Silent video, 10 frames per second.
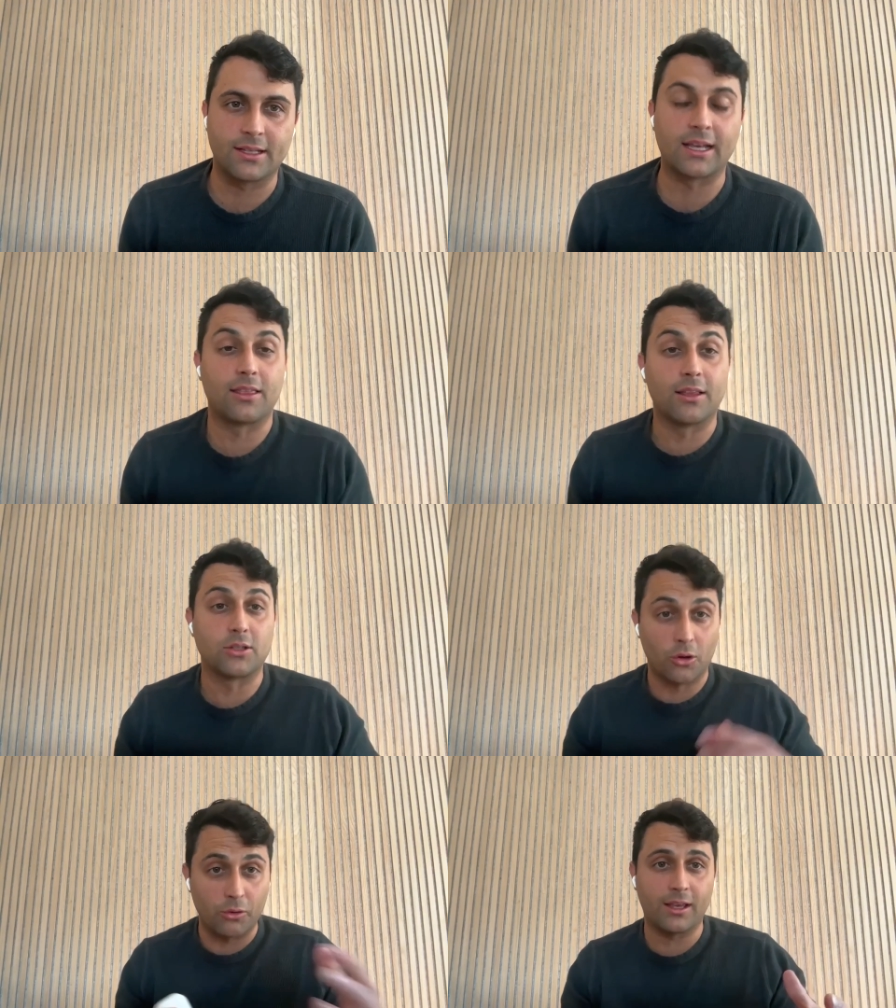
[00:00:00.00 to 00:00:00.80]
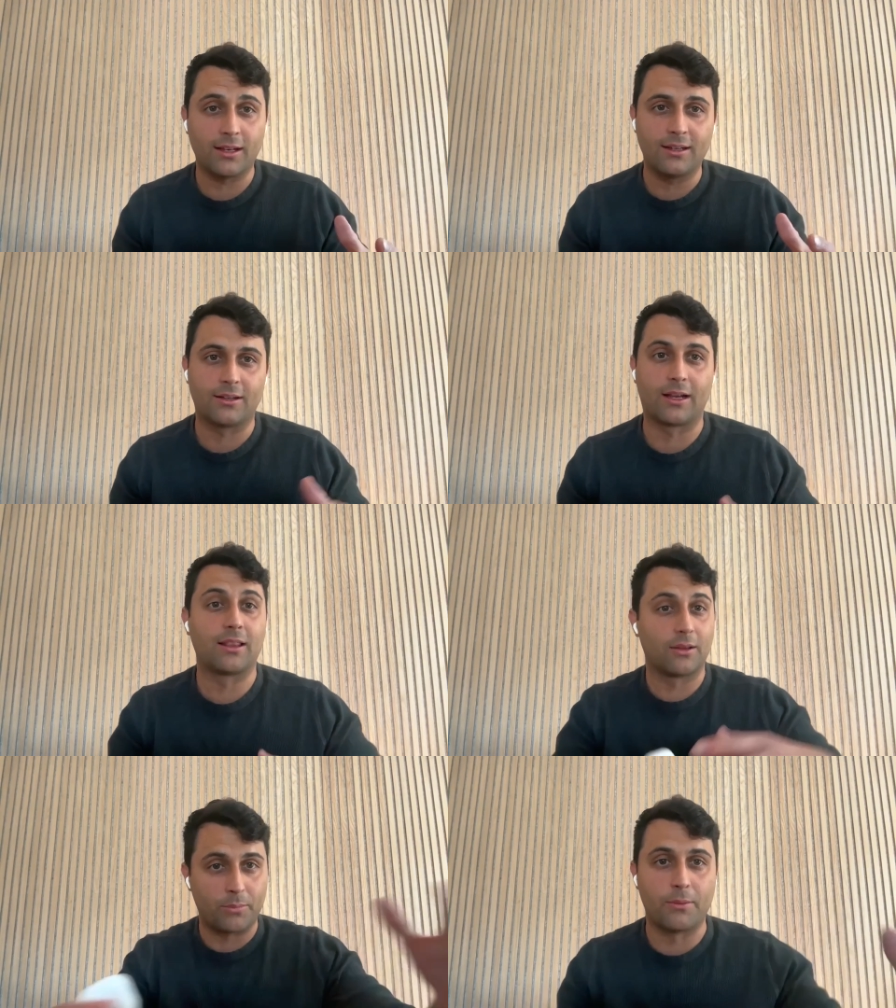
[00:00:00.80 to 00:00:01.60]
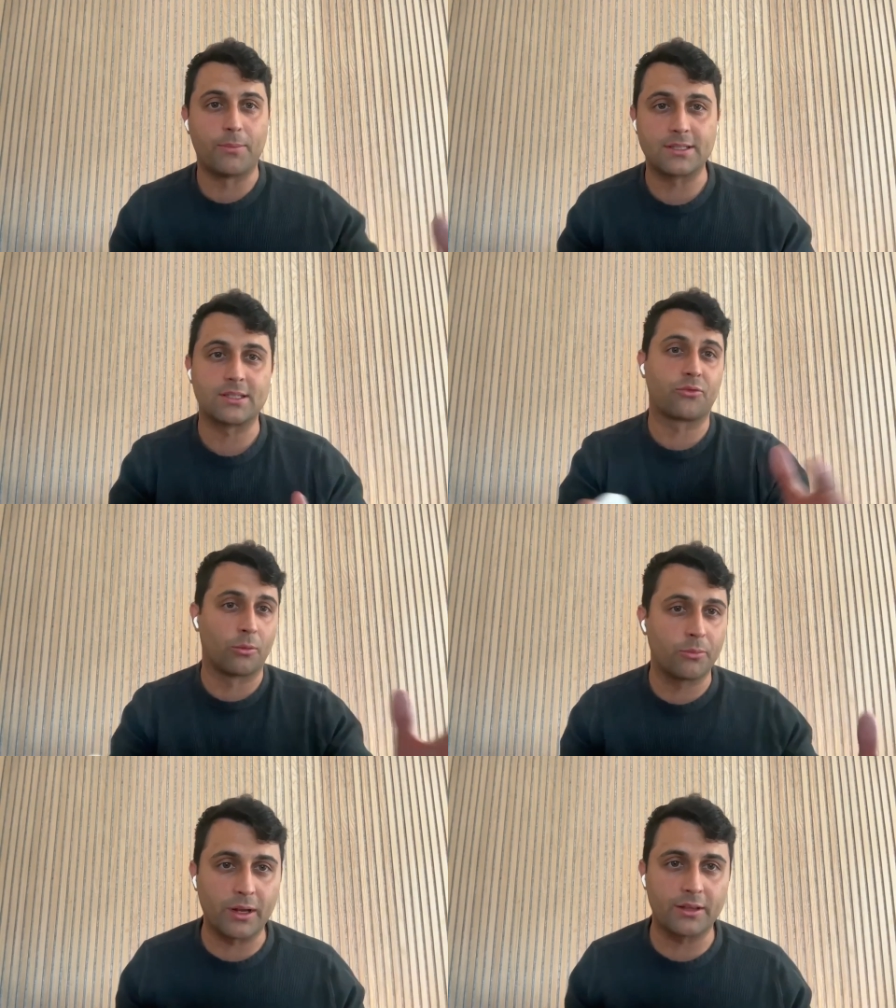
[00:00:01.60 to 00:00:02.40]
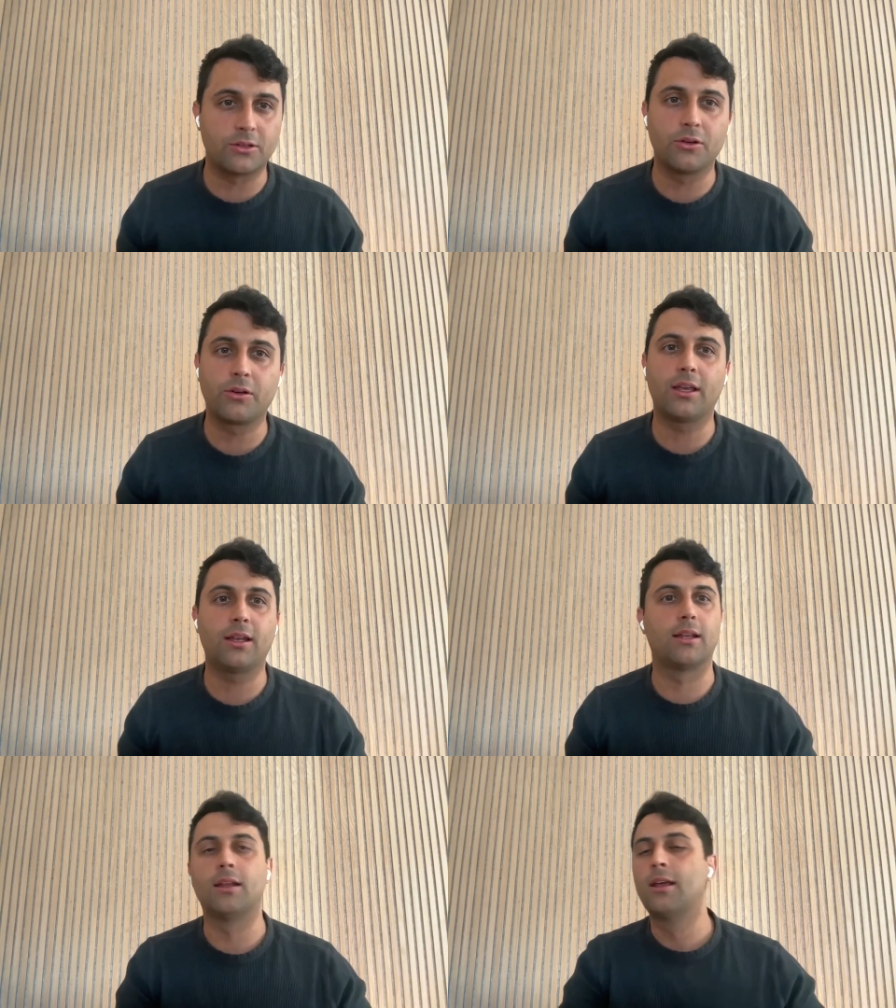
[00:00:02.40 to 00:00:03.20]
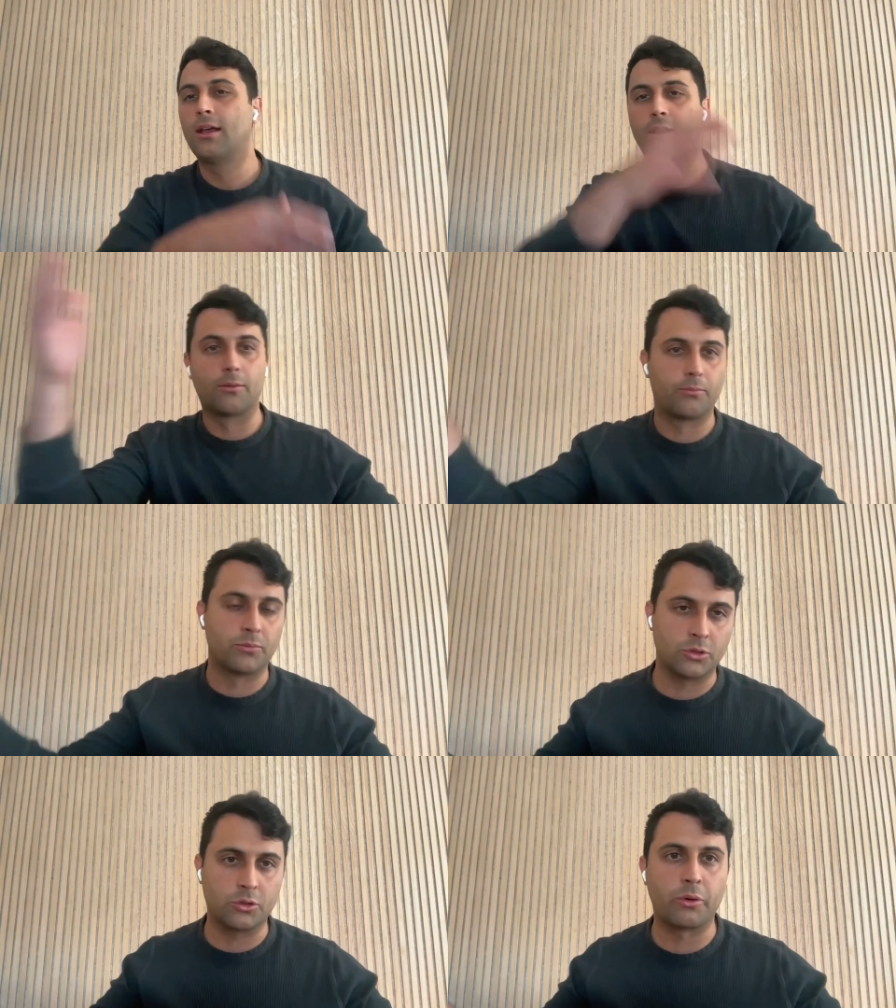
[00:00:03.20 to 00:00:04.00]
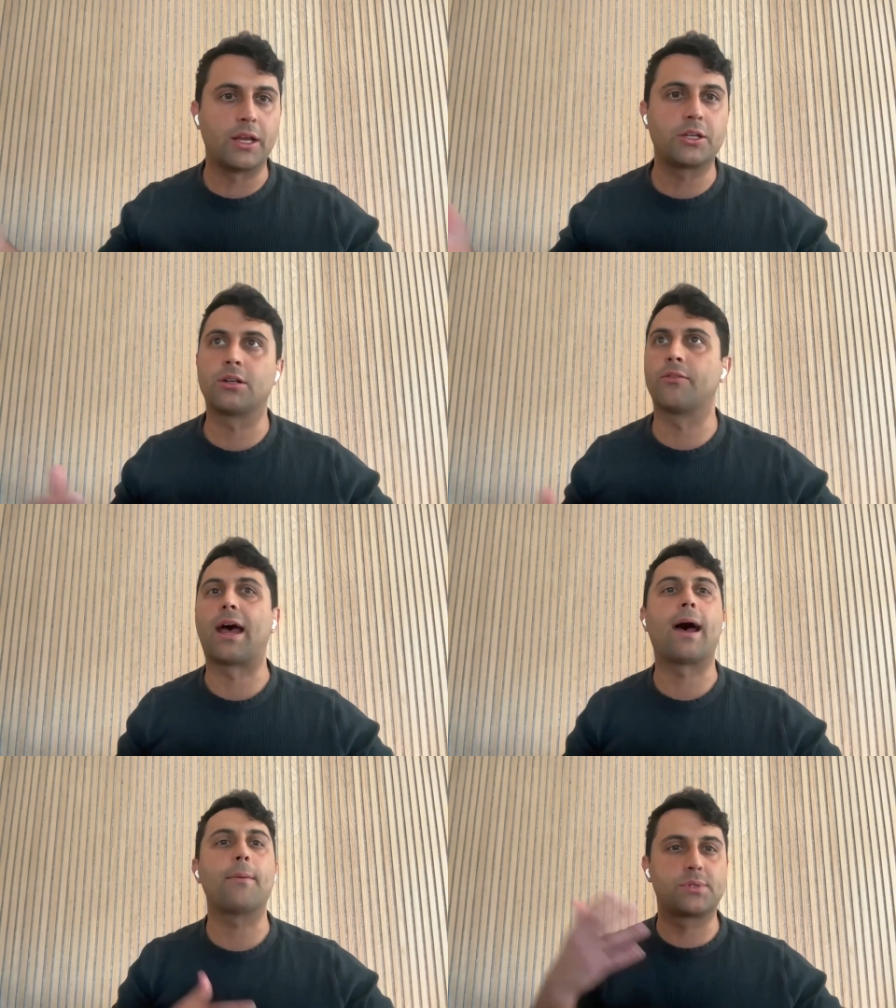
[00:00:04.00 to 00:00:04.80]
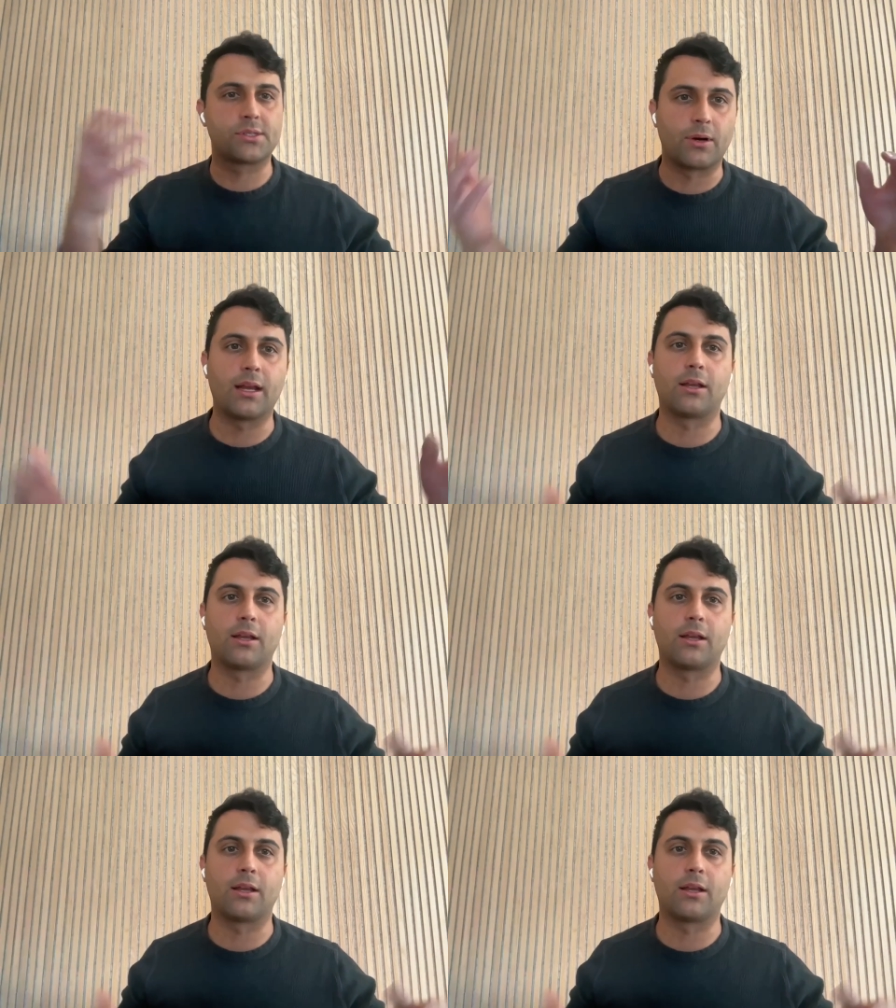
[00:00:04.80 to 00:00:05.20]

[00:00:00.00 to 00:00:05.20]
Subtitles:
like the token and the business formed around the token and the creation of apps, right?